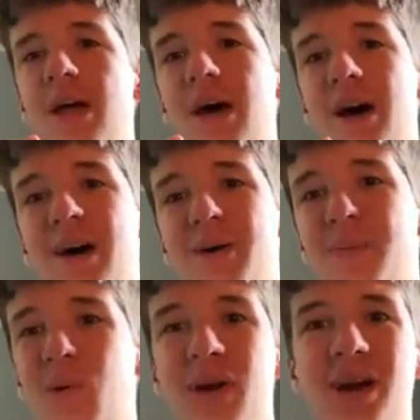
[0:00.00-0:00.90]

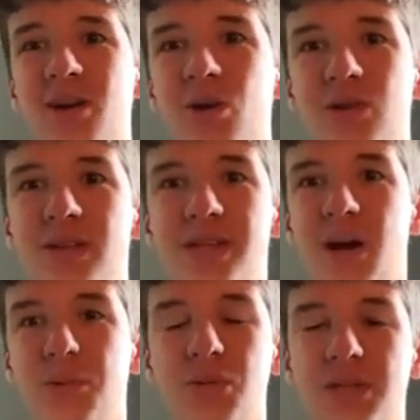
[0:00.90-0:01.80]
But when I heard this
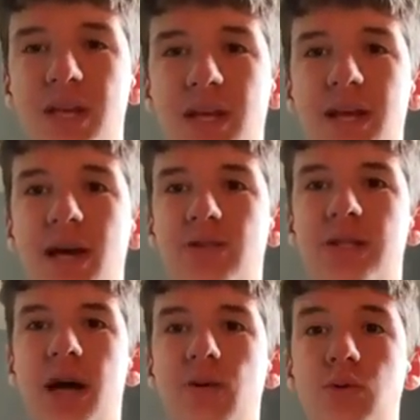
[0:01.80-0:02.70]
album was getting announced,
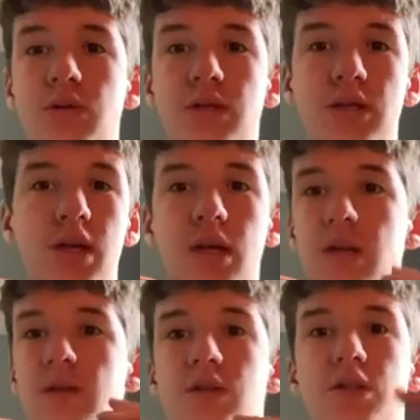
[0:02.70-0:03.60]
I was
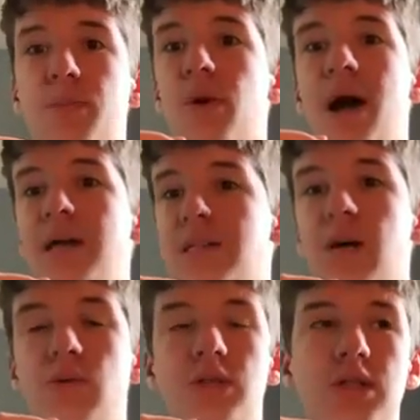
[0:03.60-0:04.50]
surprised. I
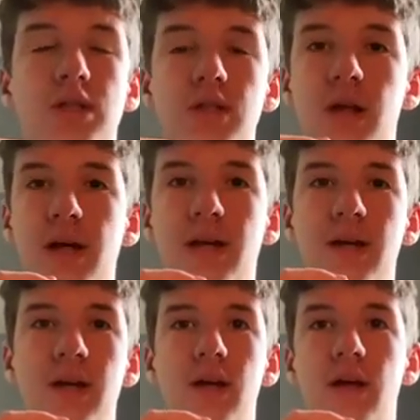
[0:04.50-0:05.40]
was, like,
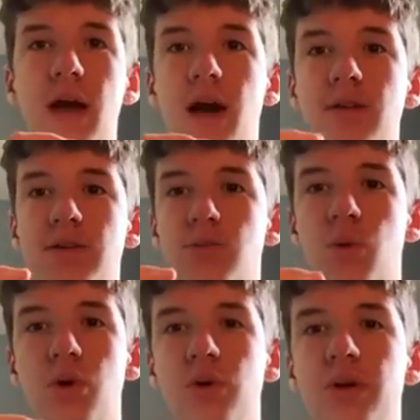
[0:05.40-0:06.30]
out of this
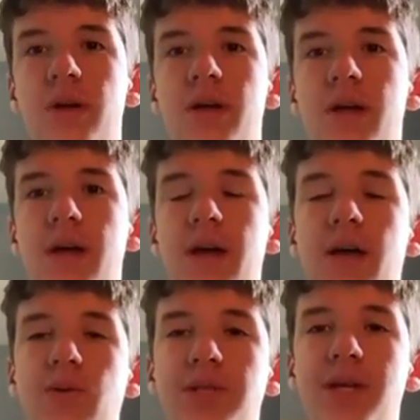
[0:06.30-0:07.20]
world. And I
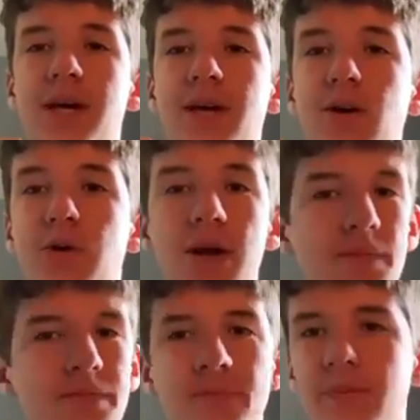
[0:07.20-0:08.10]
was like, okay,
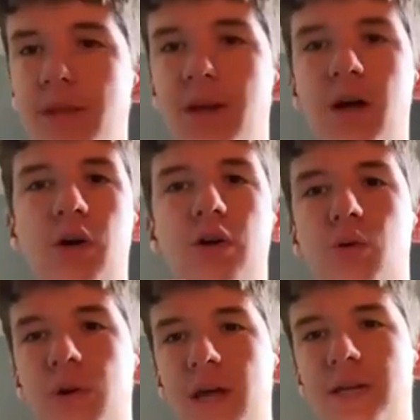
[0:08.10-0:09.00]
I'll hear
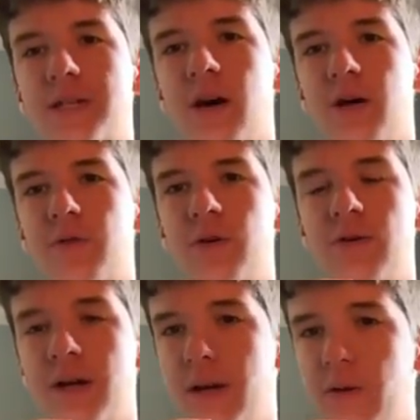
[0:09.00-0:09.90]
what he has to offer.
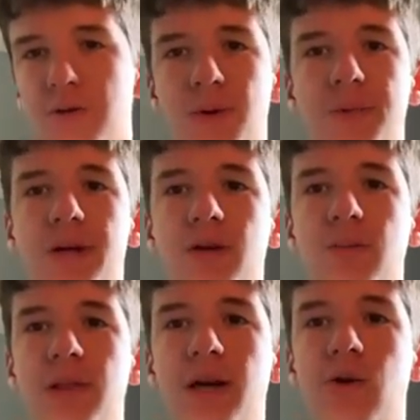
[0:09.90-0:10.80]
I know it's probably not going to
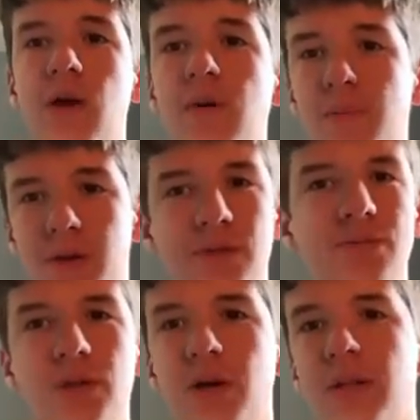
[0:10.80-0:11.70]
be that great, but,
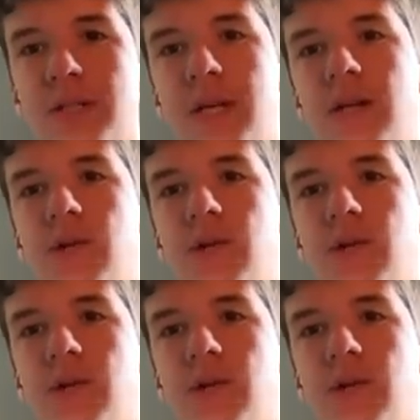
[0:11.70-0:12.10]
let's get into